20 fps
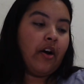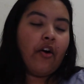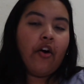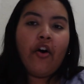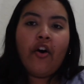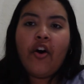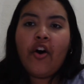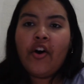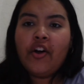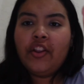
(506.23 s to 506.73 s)

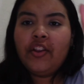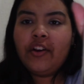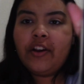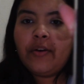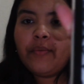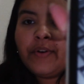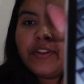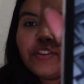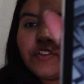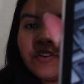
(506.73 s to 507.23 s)
Oh, look
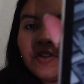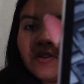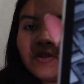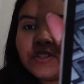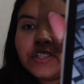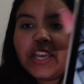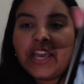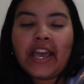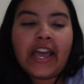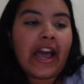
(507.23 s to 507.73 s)
when you
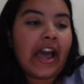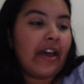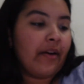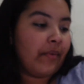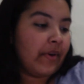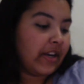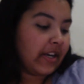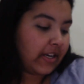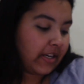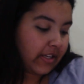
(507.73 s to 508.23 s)
close it. I
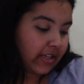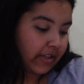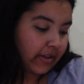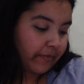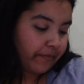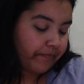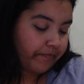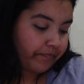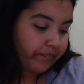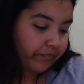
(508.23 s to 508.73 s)
wanted
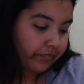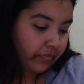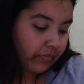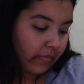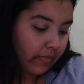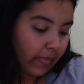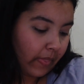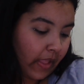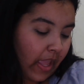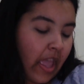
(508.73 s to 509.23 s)
to,
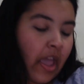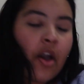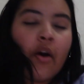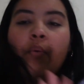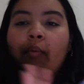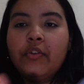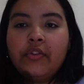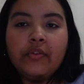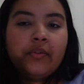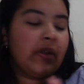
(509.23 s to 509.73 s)

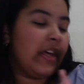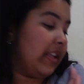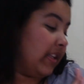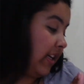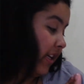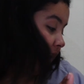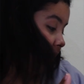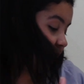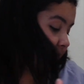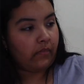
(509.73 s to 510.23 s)
we'll do that
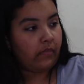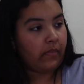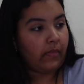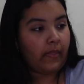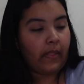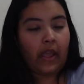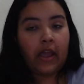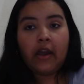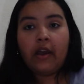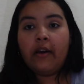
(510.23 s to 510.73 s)
later.
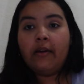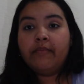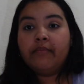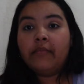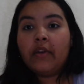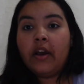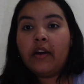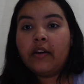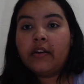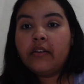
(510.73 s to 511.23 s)
I'm
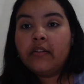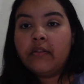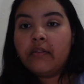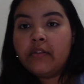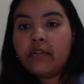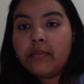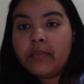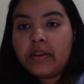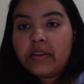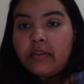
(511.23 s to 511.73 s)
not gonna do
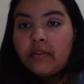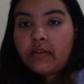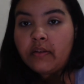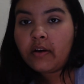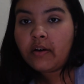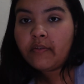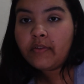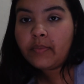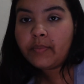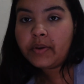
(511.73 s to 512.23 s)
this
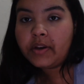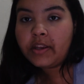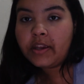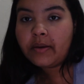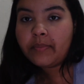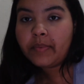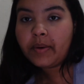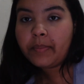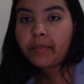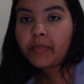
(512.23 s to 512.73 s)
myself. I'm gonna
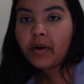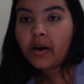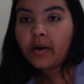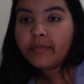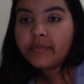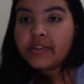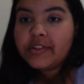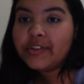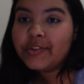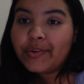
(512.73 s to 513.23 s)
get my
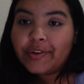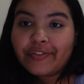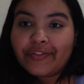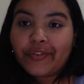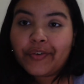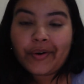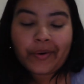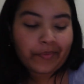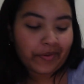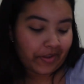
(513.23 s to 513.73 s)
mom to do it
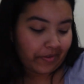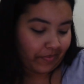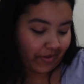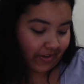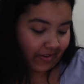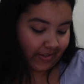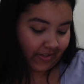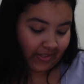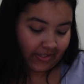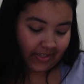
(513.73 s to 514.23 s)
for me,
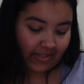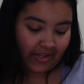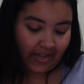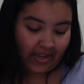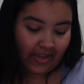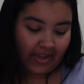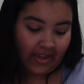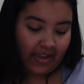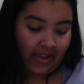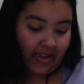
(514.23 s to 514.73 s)
because
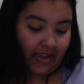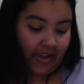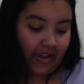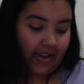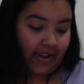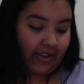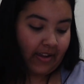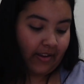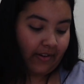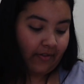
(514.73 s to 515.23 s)

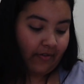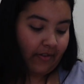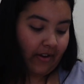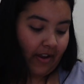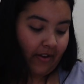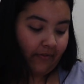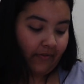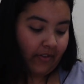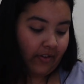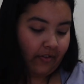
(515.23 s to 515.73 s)
I don't
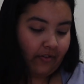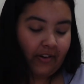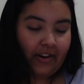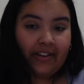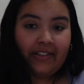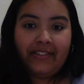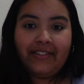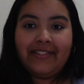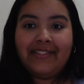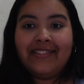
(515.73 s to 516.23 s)
have the
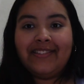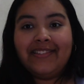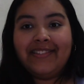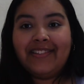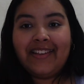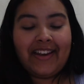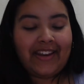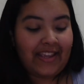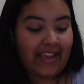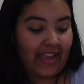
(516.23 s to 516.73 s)
greatest
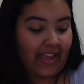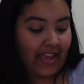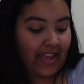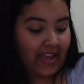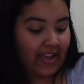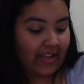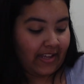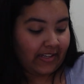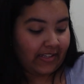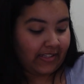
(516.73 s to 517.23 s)
steady
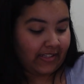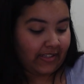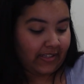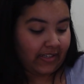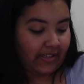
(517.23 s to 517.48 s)
hand